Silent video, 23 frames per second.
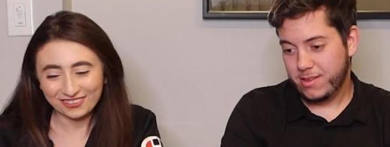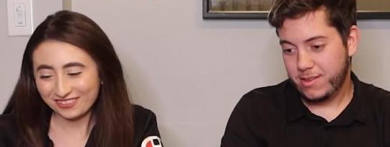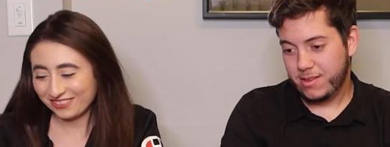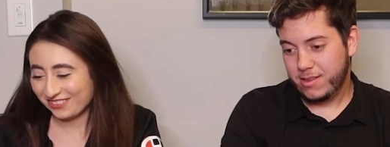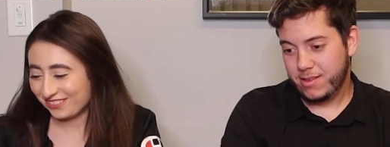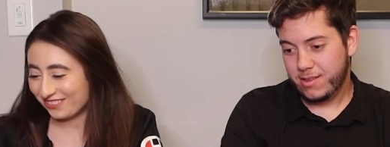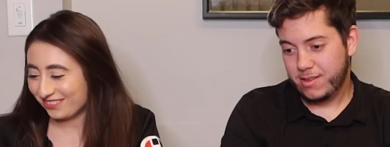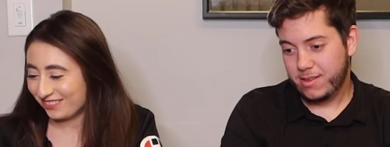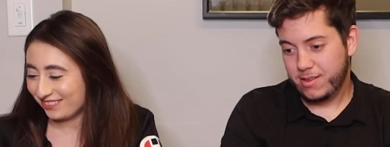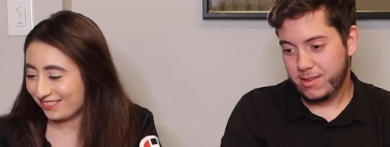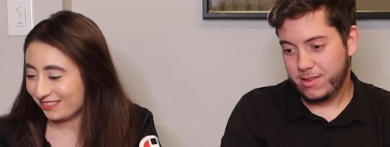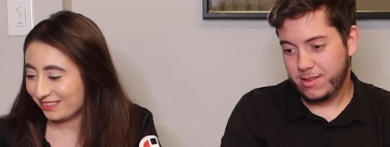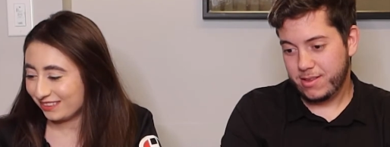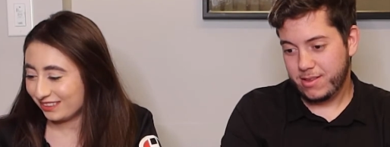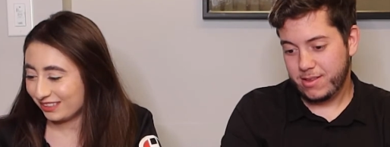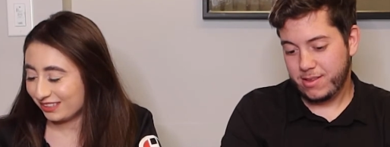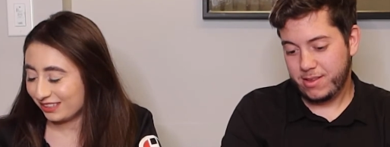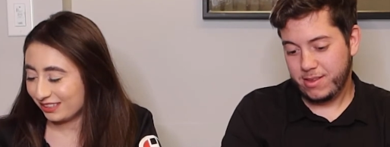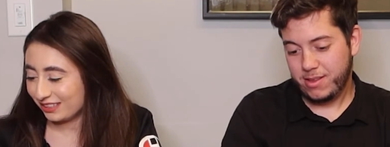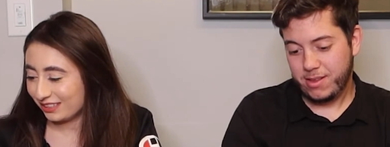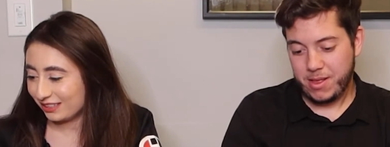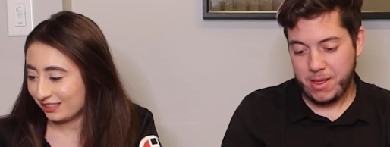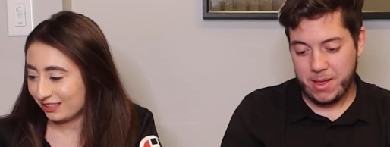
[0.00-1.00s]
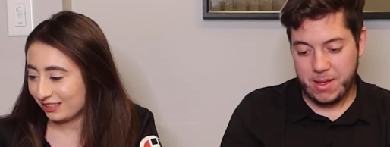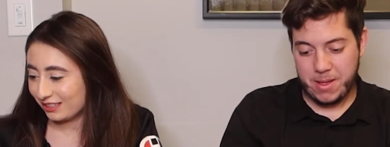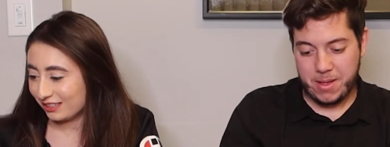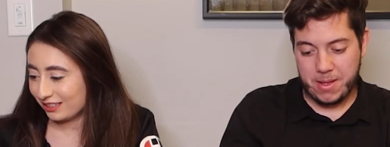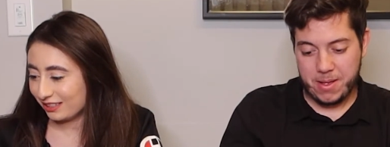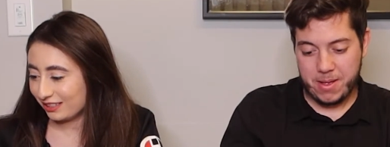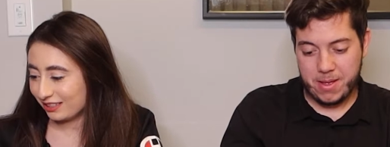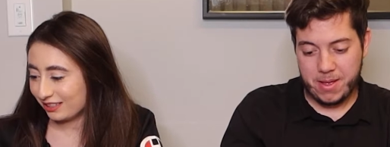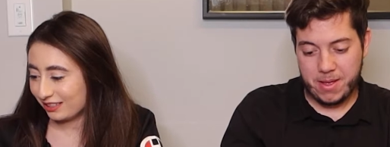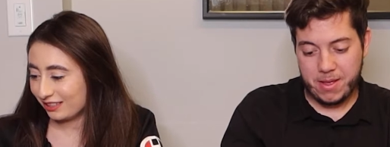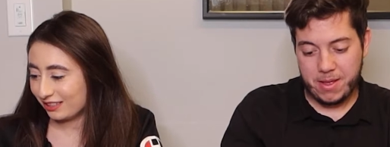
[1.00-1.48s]

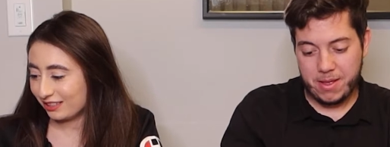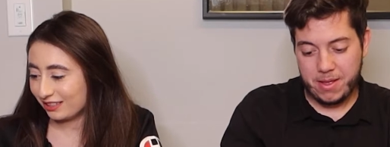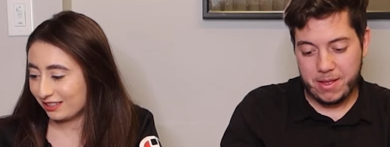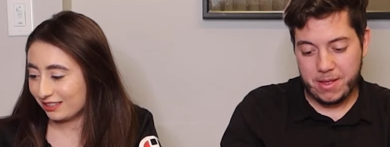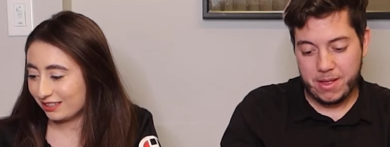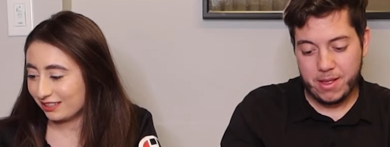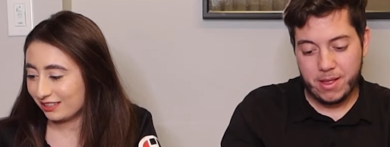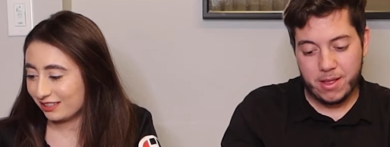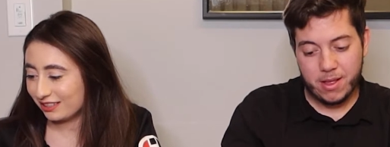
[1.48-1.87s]
Nobody speaks.